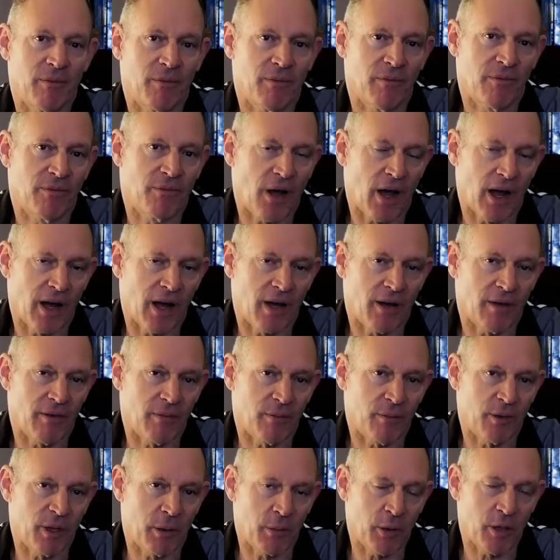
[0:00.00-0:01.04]

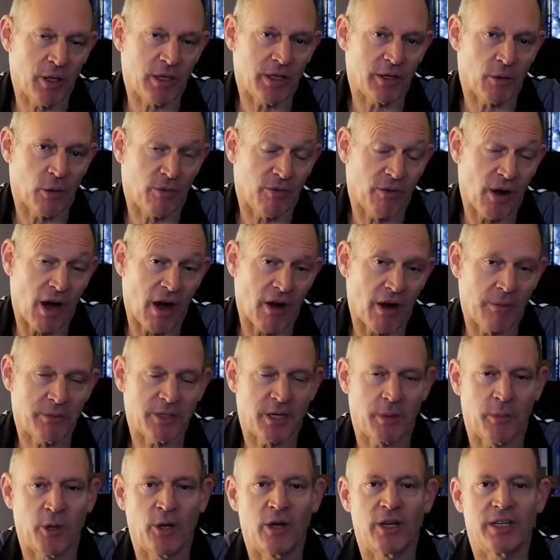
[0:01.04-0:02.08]
Firearms
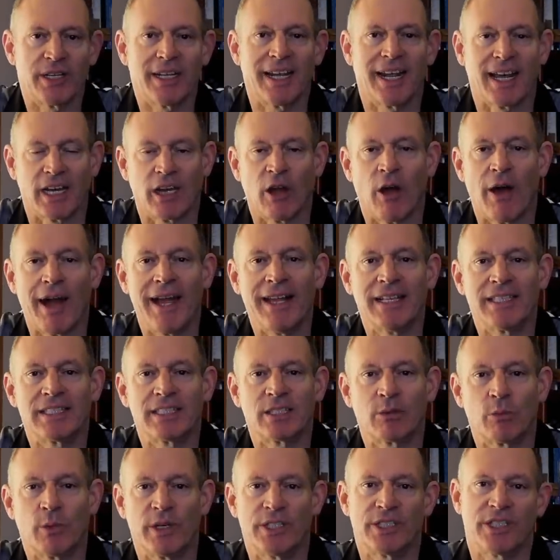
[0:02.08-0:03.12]
Community Alliance,
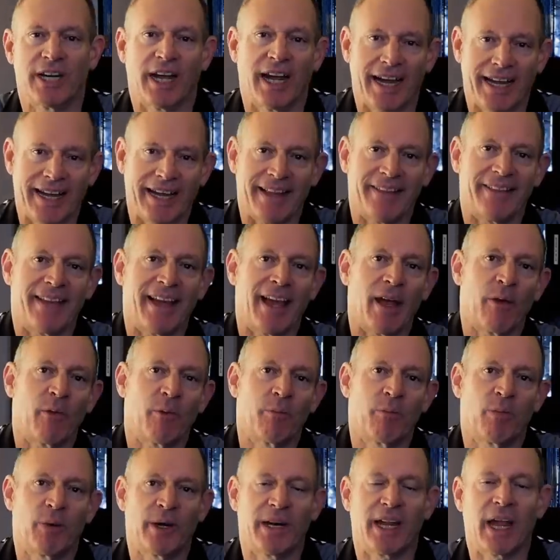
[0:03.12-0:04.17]
which are in there,
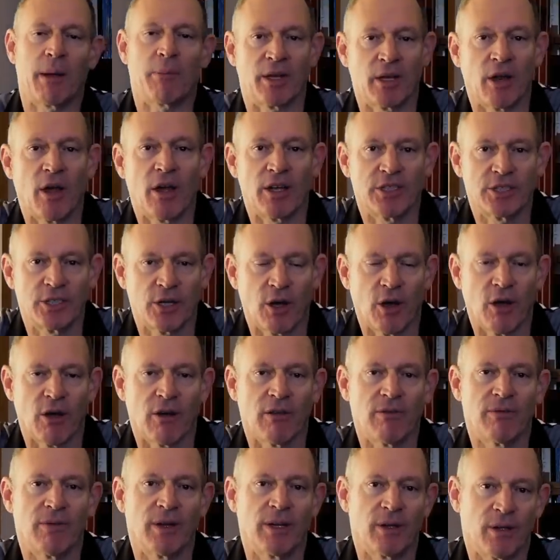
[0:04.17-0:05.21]
bring up a lot
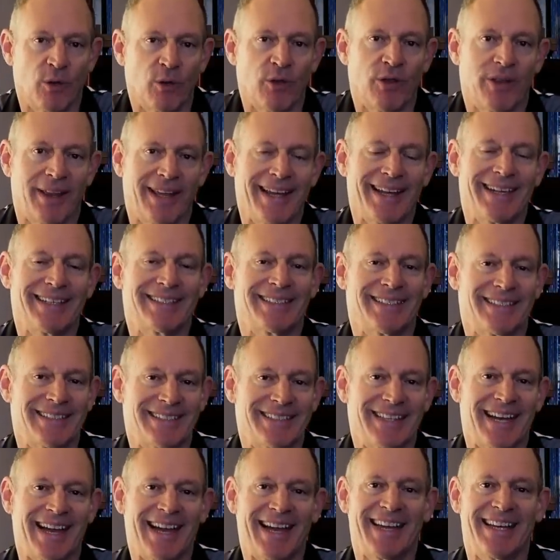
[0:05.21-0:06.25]
of good things to
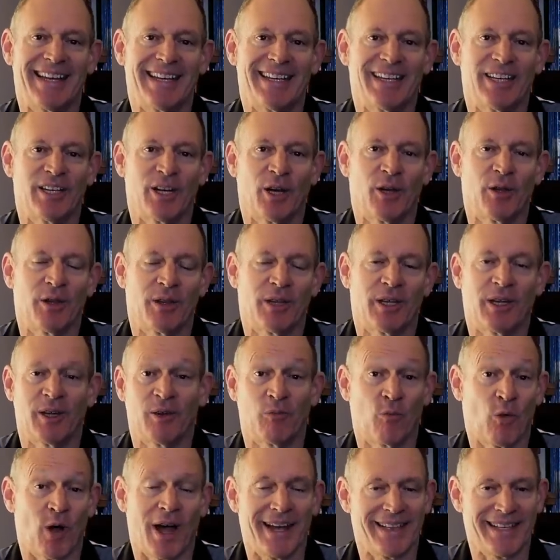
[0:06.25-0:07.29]
say, you know, that
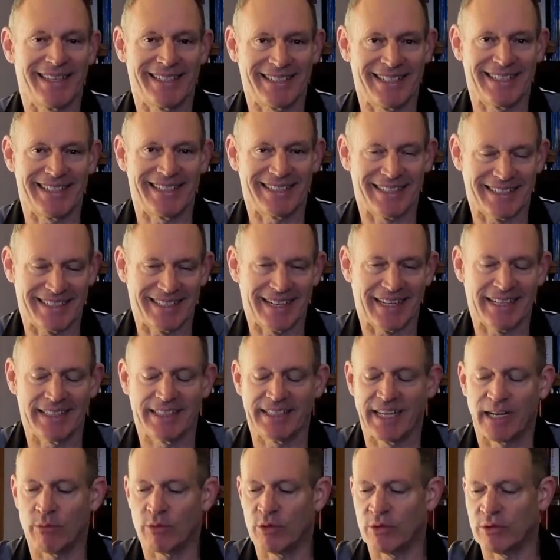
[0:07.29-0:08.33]
why this is a silly
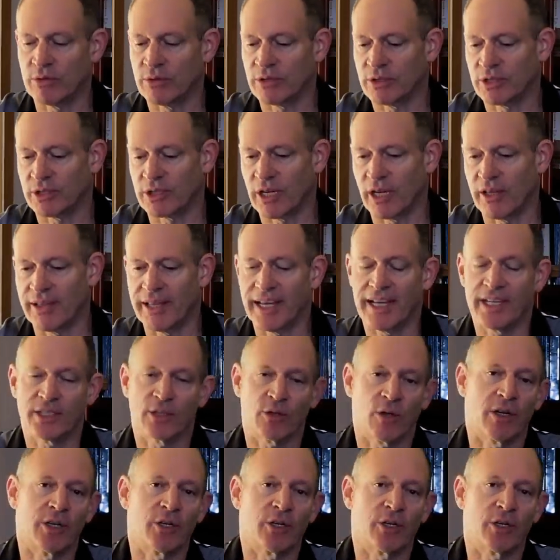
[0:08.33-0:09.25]
set of rules. So they're sort of